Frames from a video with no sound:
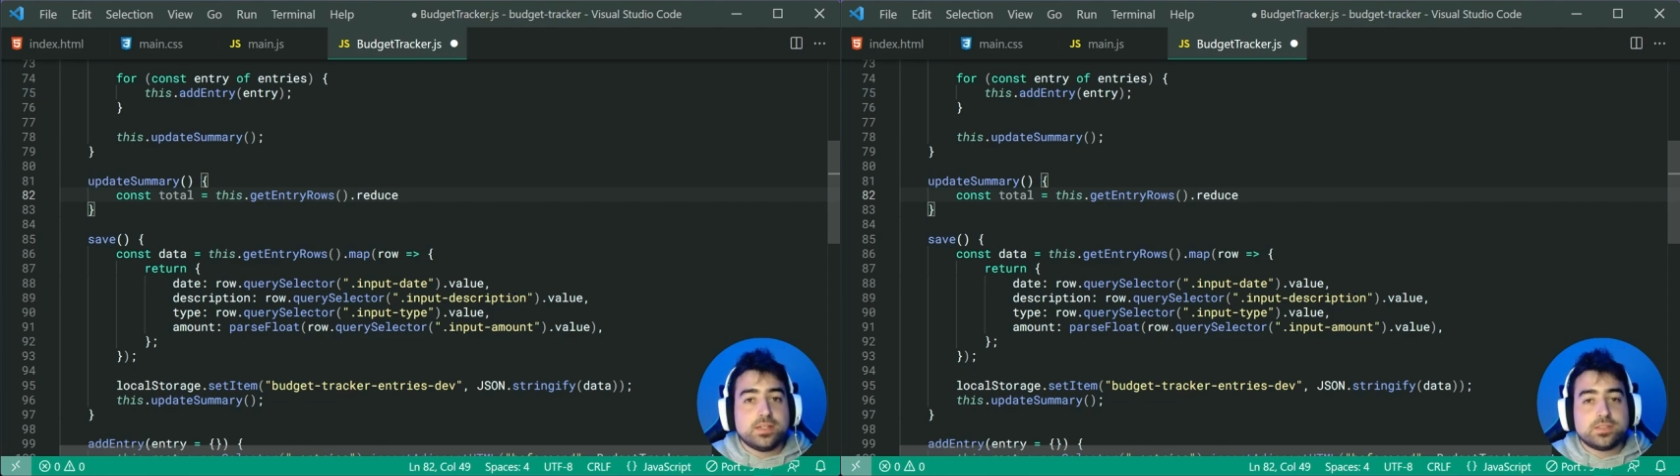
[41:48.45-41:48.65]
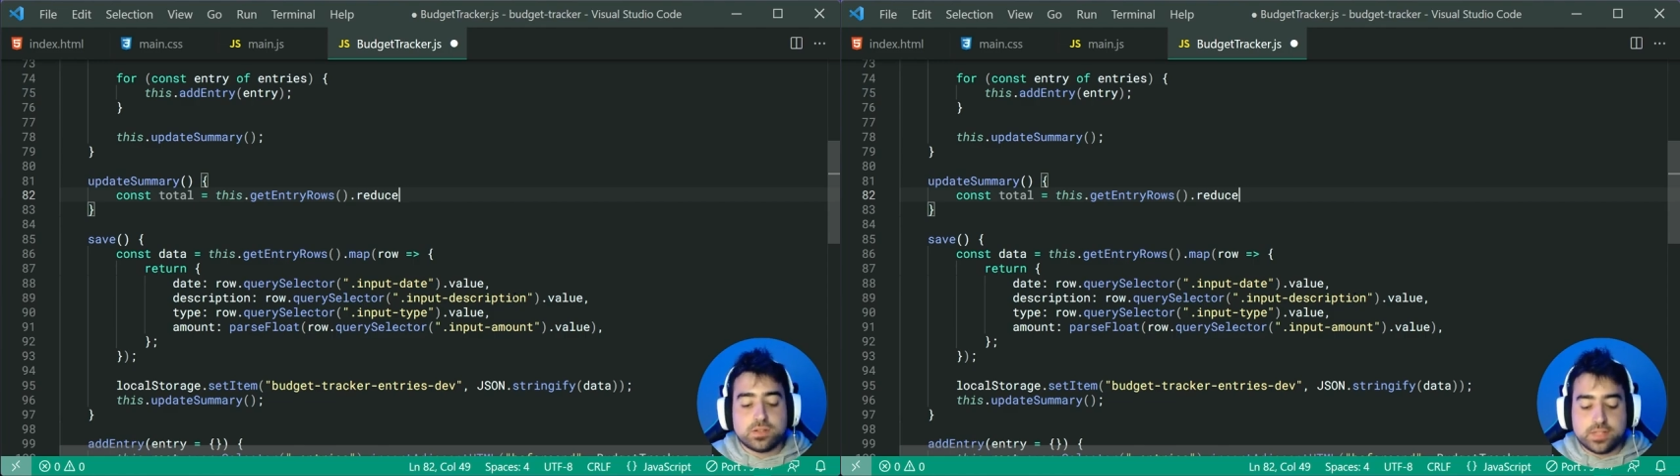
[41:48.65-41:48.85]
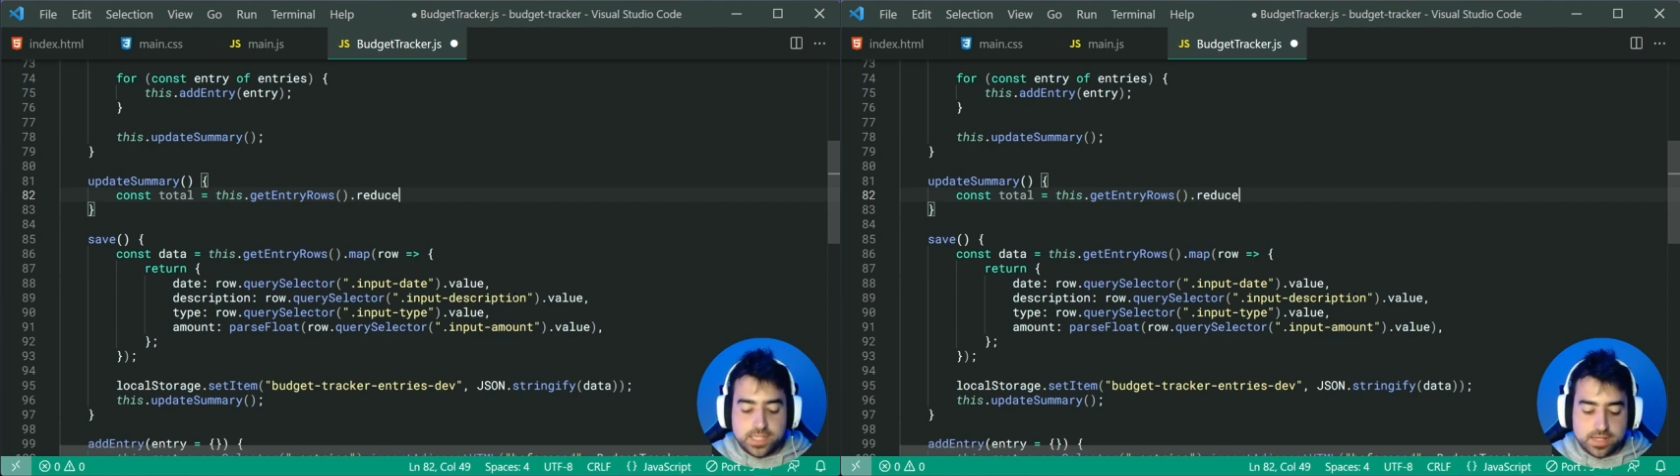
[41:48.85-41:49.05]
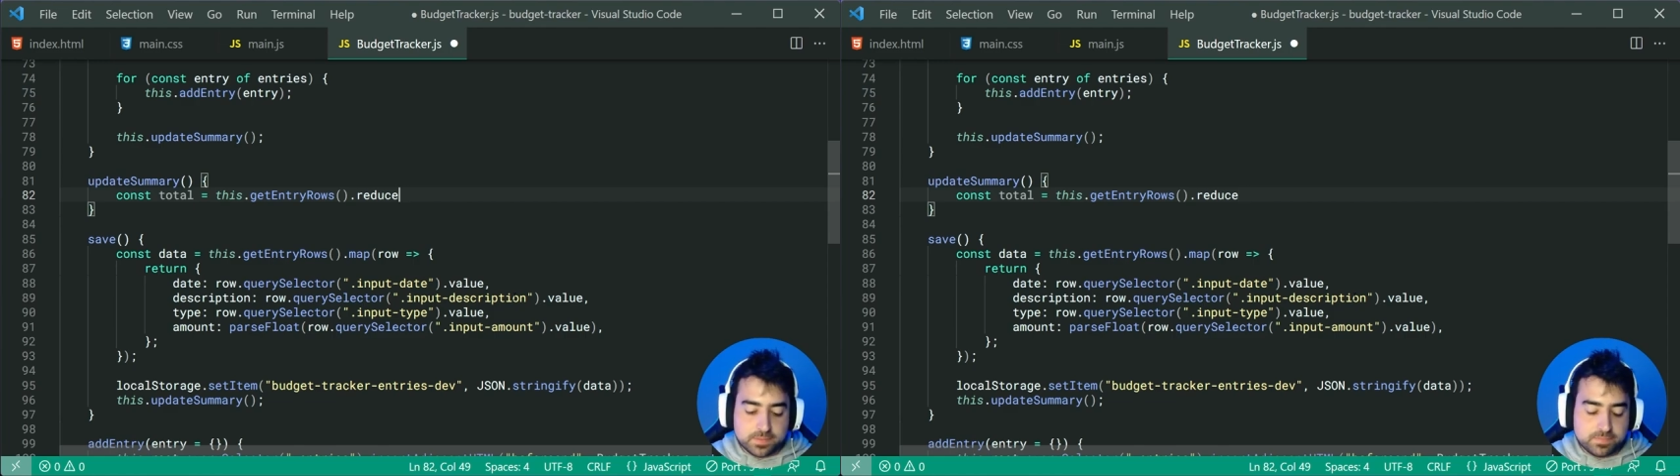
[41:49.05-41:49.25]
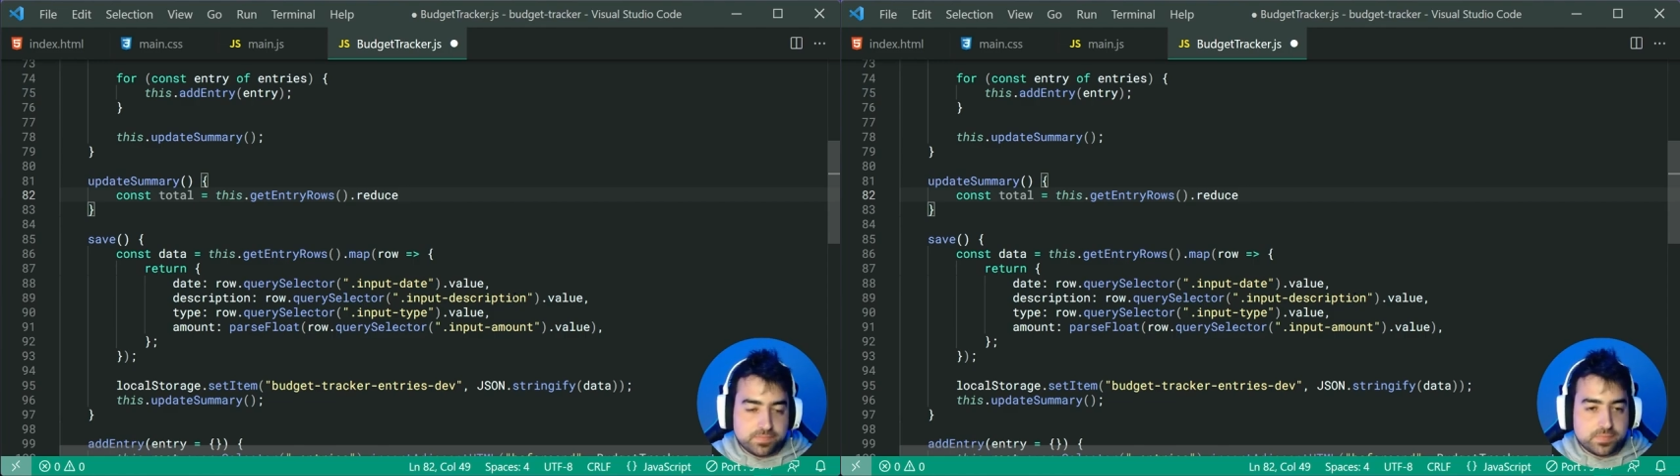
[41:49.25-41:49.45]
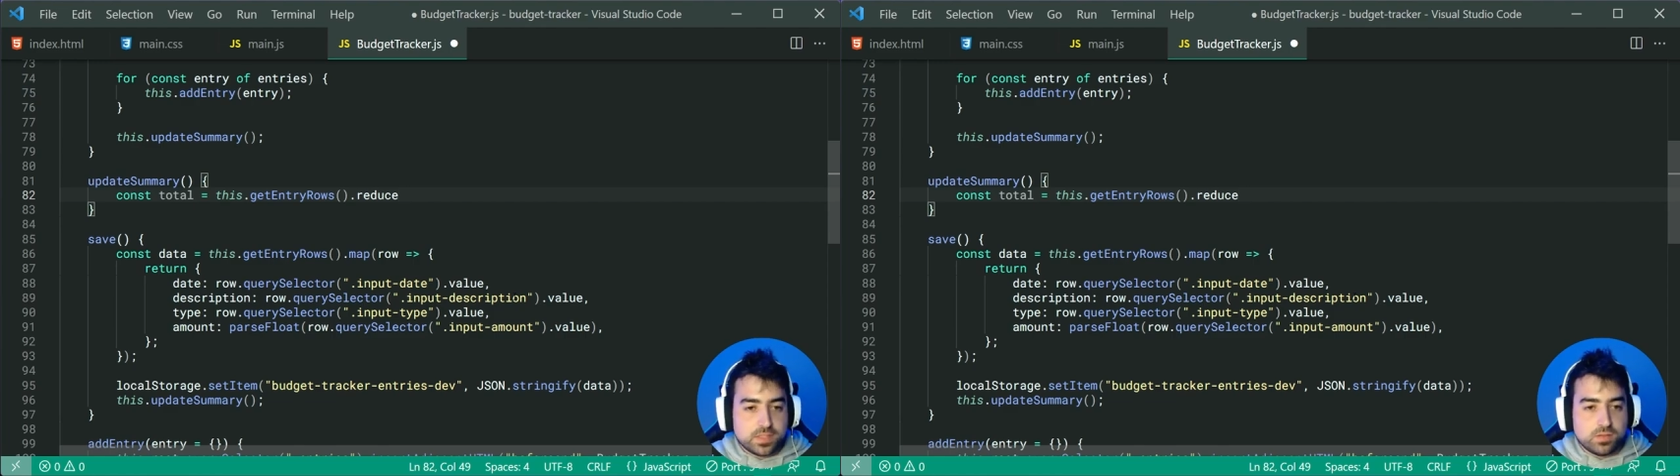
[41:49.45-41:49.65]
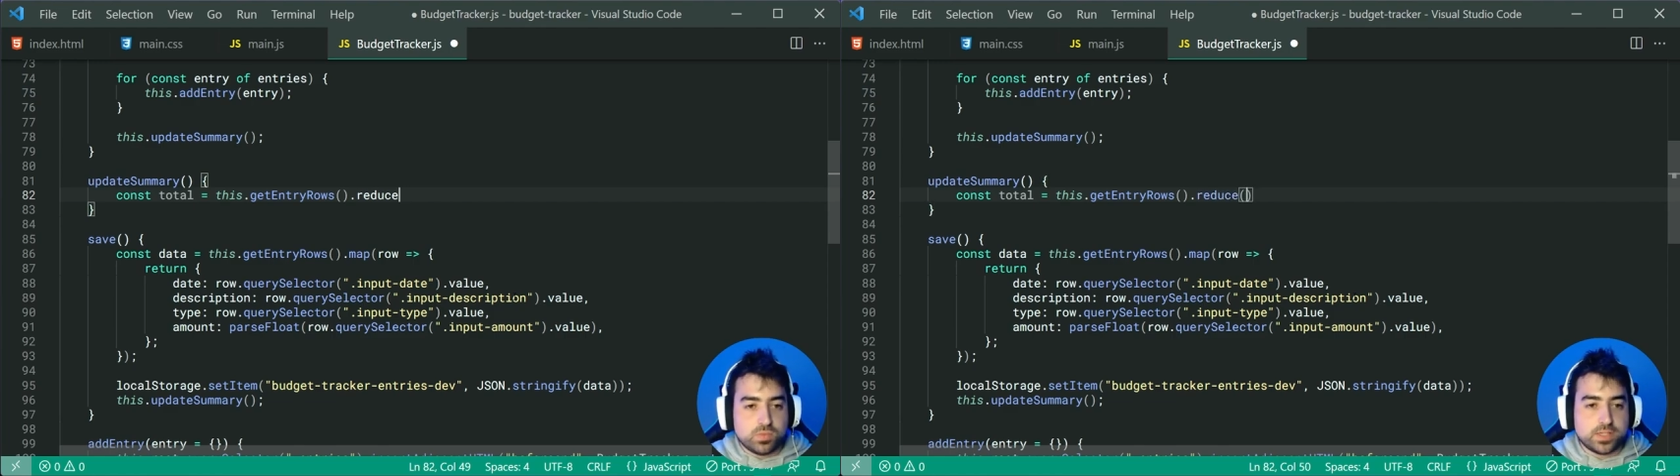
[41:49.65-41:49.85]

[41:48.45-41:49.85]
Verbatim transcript: So here, we're